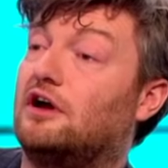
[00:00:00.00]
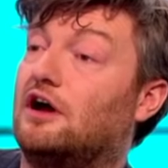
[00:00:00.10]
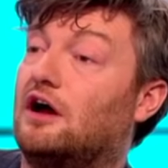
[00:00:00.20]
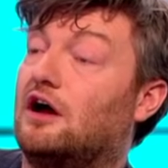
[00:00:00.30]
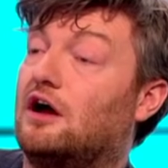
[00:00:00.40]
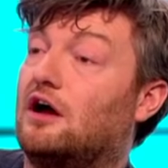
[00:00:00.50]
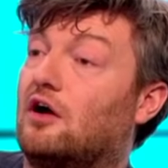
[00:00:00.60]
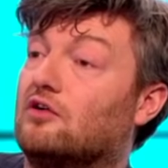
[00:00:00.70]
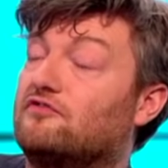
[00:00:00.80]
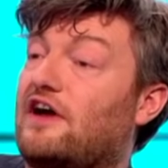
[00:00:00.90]

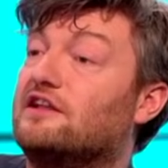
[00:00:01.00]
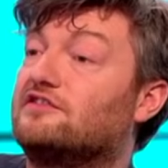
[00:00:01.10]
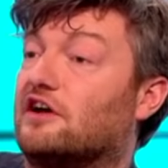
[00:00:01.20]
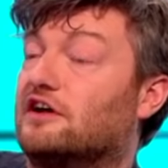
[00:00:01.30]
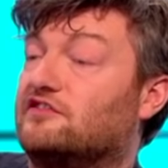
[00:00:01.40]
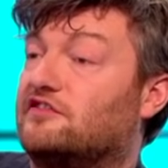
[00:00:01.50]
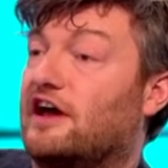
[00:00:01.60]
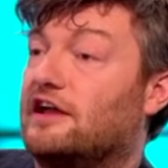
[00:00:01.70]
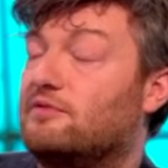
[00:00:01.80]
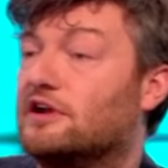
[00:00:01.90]
On Valentine's
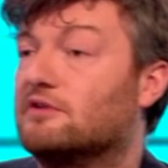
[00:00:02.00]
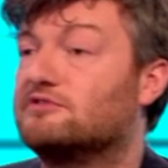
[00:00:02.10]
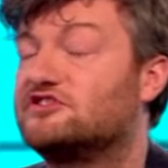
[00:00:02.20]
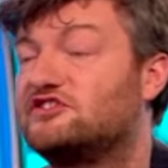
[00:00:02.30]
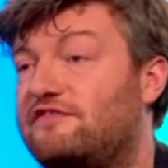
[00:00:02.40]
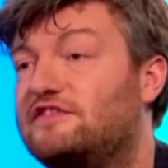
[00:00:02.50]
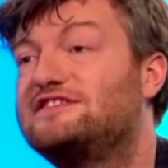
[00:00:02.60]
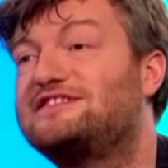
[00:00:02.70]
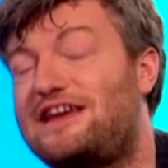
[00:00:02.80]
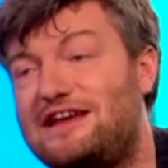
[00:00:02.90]
Day, when I was
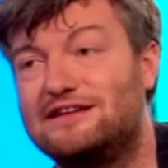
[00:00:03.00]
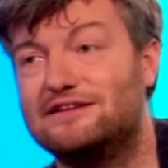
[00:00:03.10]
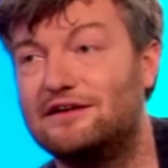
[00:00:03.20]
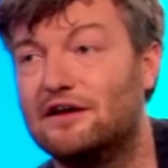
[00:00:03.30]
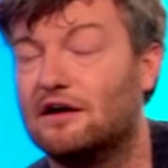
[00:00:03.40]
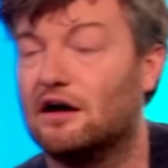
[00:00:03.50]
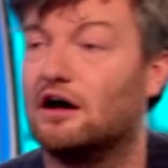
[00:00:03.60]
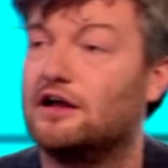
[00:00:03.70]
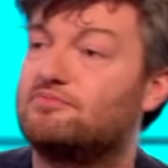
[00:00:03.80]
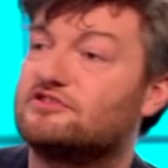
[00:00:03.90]
17,
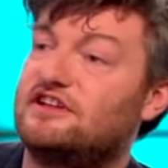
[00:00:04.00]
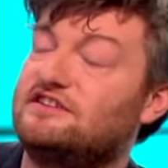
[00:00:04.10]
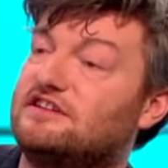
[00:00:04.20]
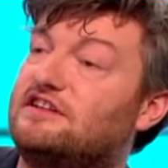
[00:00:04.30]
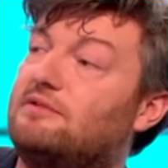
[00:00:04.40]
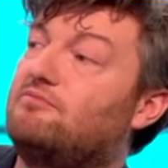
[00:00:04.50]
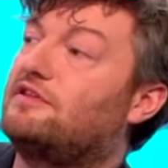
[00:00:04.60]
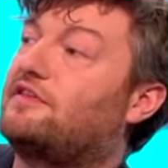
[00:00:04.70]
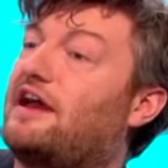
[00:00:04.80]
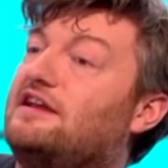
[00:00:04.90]
I presented him
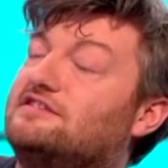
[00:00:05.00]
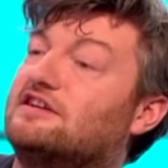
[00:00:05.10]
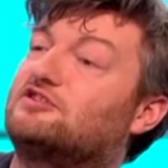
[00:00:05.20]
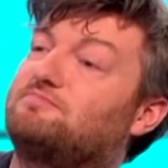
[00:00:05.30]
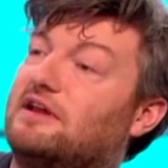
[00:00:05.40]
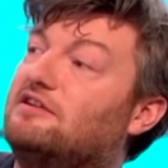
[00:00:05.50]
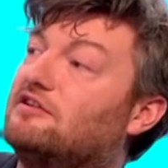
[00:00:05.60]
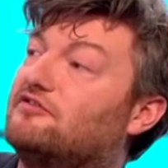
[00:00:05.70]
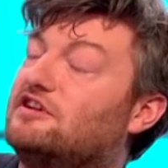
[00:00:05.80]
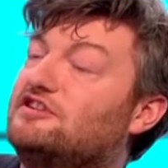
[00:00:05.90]
with a
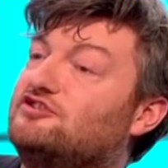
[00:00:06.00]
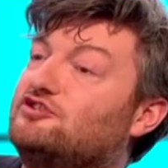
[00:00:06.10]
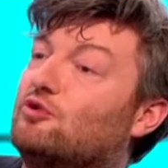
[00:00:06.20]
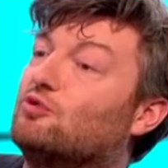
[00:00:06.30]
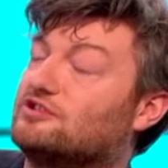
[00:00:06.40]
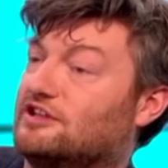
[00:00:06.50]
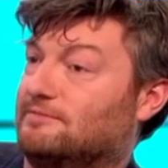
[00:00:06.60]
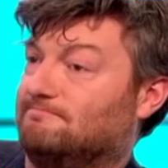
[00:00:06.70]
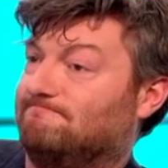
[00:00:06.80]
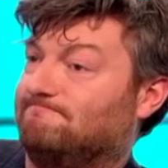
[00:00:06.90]
dustbin for his daughter.